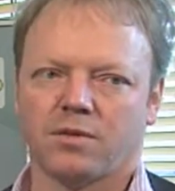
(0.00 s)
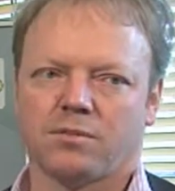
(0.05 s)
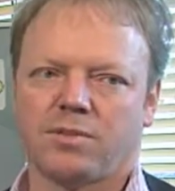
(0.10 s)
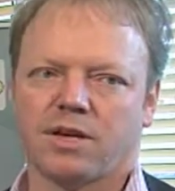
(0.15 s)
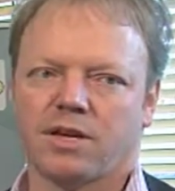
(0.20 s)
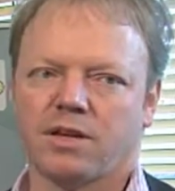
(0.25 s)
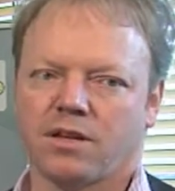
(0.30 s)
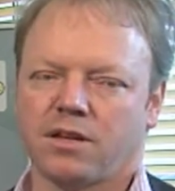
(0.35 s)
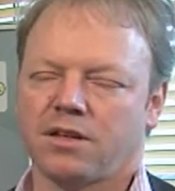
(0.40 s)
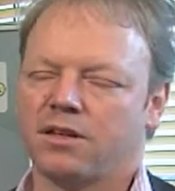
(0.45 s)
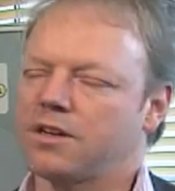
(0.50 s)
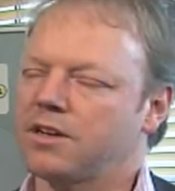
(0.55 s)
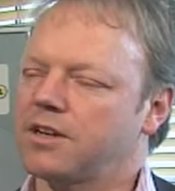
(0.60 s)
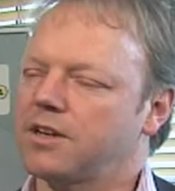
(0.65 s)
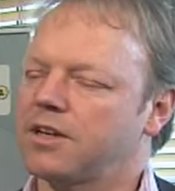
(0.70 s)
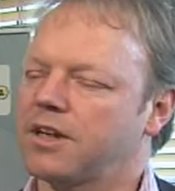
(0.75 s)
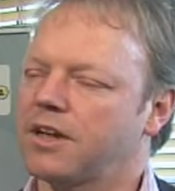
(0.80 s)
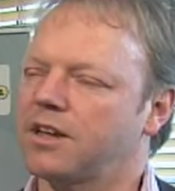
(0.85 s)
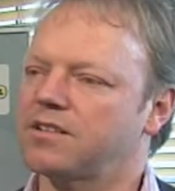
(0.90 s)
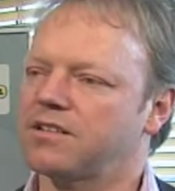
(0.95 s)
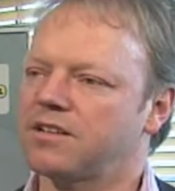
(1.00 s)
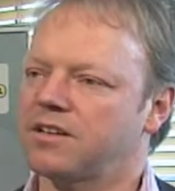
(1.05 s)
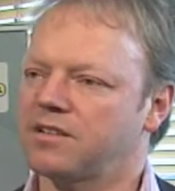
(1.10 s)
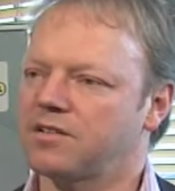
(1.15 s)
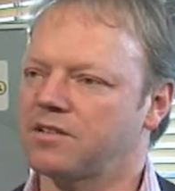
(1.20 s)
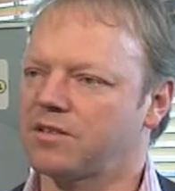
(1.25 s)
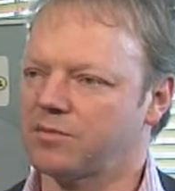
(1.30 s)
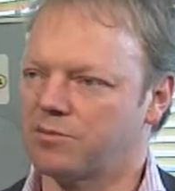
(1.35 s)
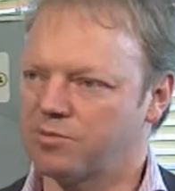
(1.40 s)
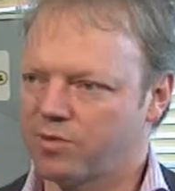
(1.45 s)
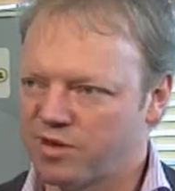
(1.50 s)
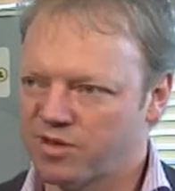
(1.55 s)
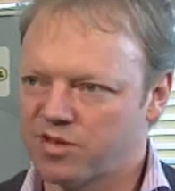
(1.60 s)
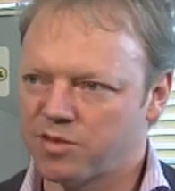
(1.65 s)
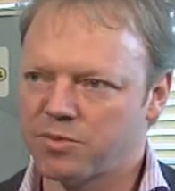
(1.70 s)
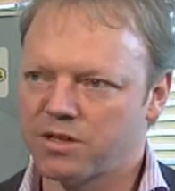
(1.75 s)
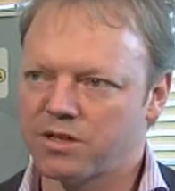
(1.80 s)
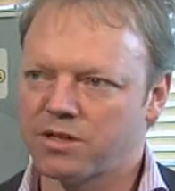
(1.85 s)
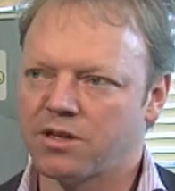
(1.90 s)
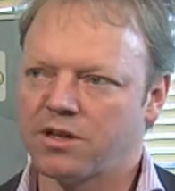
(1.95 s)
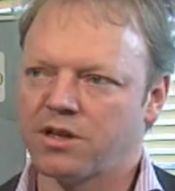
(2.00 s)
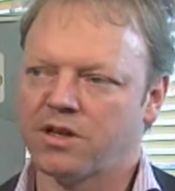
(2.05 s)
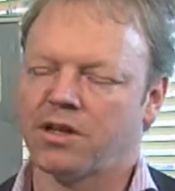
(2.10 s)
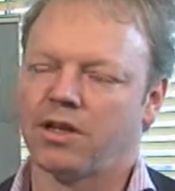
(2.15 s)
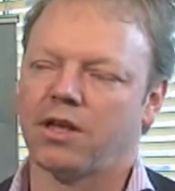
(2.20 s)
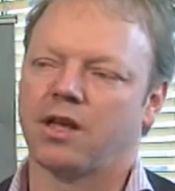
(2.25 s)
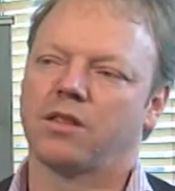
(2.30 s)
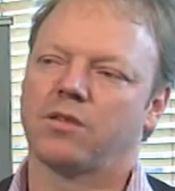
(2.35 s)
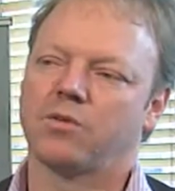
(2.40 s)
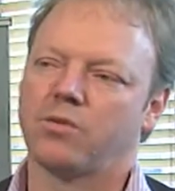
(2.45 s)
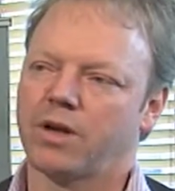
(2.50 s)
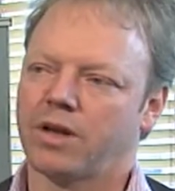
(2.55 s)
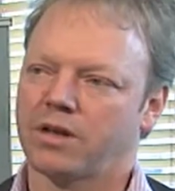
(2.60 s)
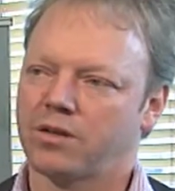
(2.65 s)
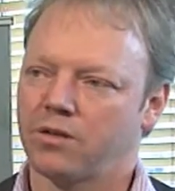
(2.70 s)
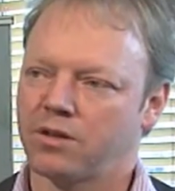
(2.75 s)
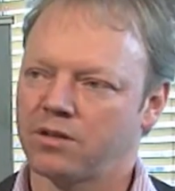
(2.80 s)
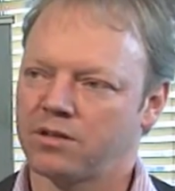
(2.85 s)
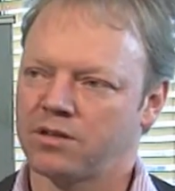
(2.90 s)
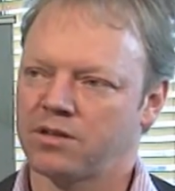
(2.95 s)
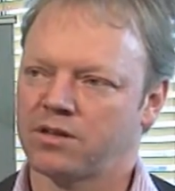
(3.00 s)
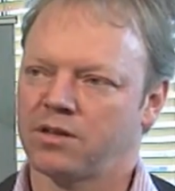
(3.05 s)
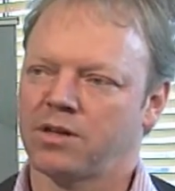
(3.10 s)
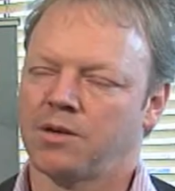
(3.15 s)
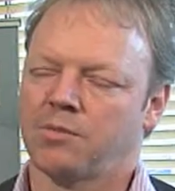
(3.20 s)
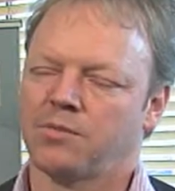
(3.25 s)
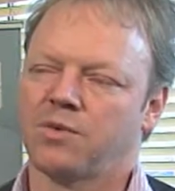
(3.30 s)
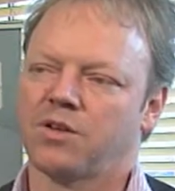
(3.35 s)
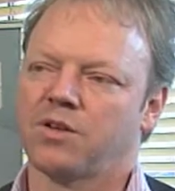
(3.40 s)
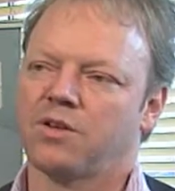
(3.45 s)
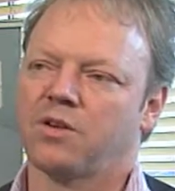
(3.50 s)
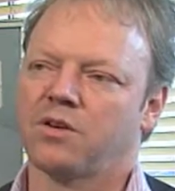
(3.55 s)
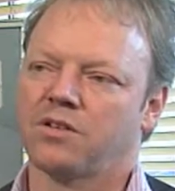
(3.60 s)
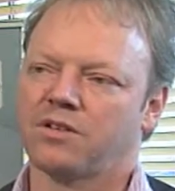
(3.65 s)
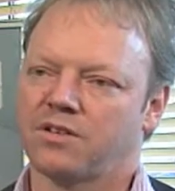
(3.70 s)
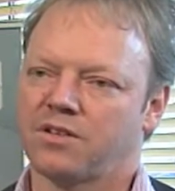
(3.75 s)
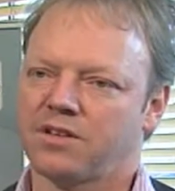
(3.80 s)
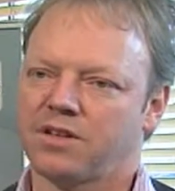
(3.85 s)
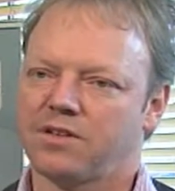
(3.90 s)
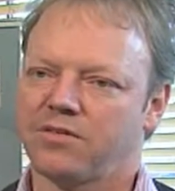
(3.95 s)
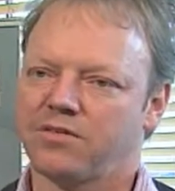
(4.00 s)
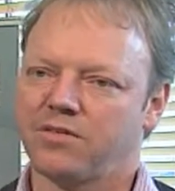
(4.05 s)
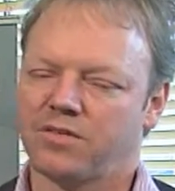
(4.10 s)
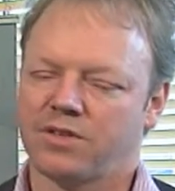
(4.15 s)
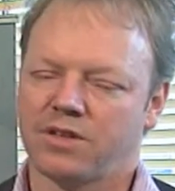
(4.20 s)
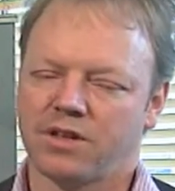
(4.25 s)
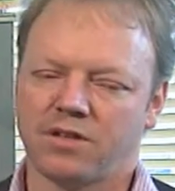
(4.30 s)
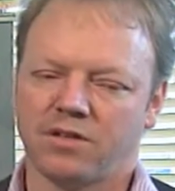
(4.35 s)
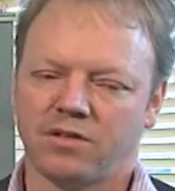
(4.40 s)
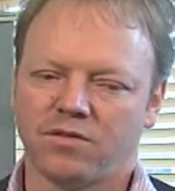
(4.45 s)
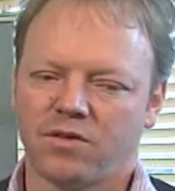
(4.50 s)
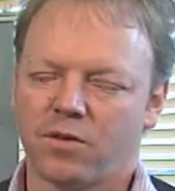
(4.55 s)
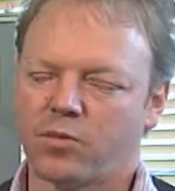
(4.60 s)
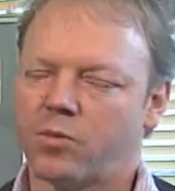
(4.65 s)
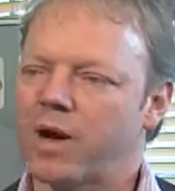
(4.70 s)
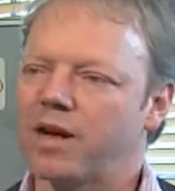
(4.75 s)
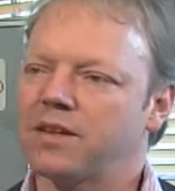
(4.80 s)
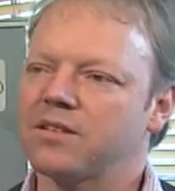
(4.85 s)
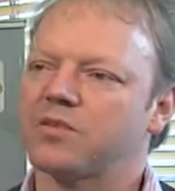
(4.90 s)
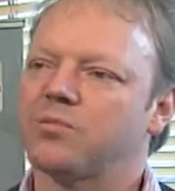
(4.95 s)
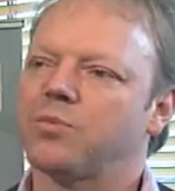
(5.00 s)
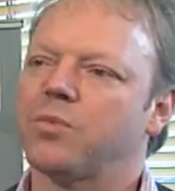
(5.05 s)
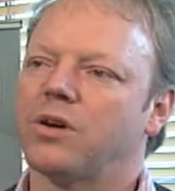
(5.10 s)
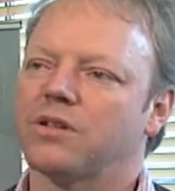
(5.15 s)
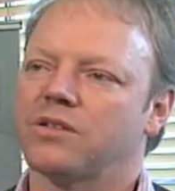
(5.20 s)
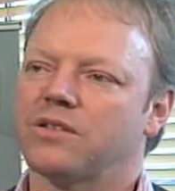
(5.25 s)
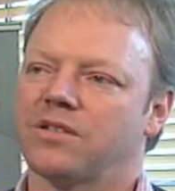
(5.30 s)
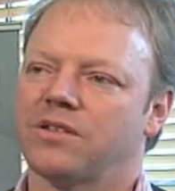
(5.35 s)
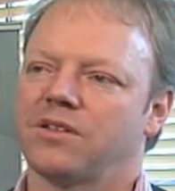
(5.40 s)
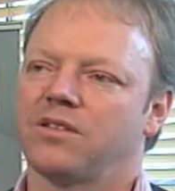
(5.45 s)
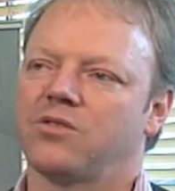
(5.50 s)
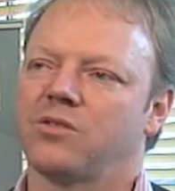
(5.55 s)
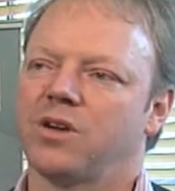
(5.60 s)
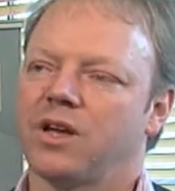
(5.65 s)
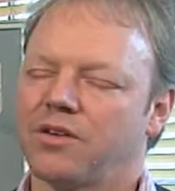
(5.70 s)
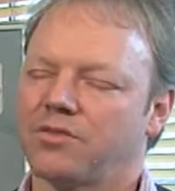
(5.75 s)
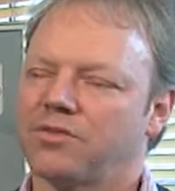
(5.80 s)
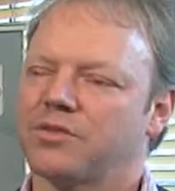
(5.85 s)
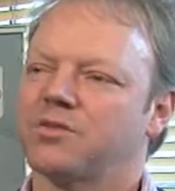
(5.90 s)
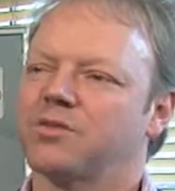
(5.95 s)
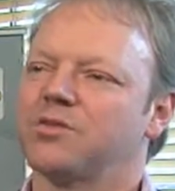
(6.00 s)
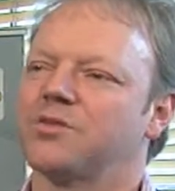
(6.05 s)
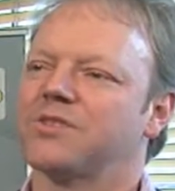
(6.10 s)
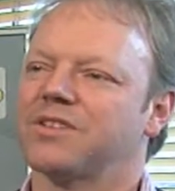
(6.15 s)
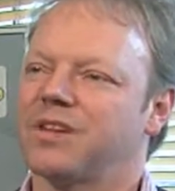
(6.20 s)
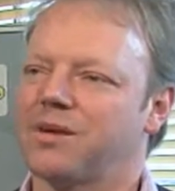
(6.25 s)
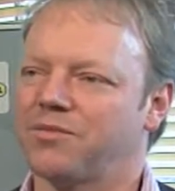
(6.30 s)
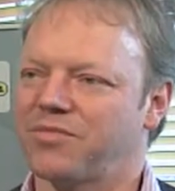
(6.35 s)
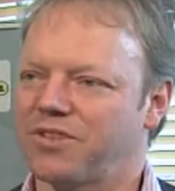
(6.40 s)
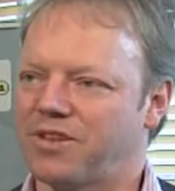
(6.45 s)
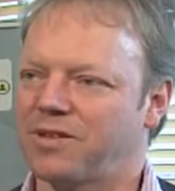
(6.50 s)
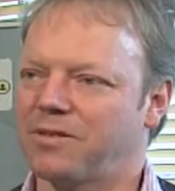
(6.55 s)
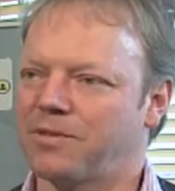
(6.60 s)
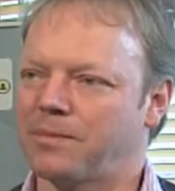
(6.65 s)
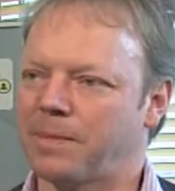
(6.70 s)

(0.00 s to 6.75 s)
big internet access possible and where not, because if in the white spots you have to do something.